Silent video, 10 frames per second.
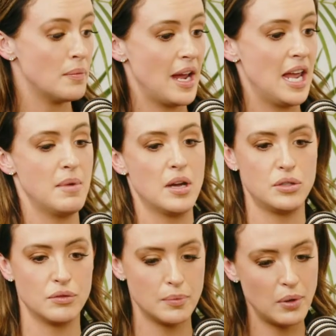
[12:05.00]
got my
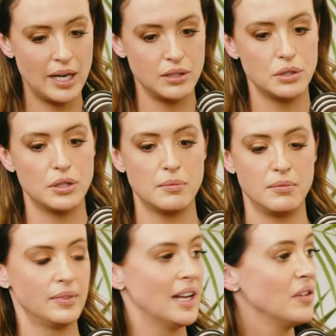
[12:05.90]
emails, you're replying to them.
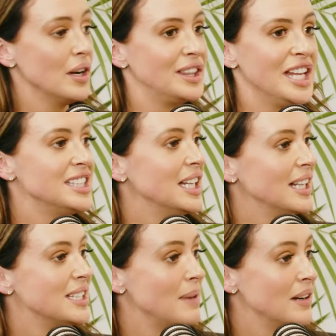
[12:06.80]
Everyone thinks that
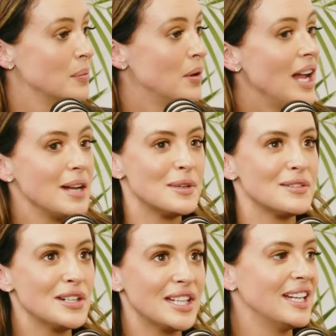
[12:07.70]
it's me replying,
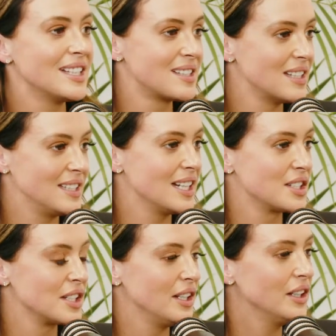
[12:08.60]
but really it's actually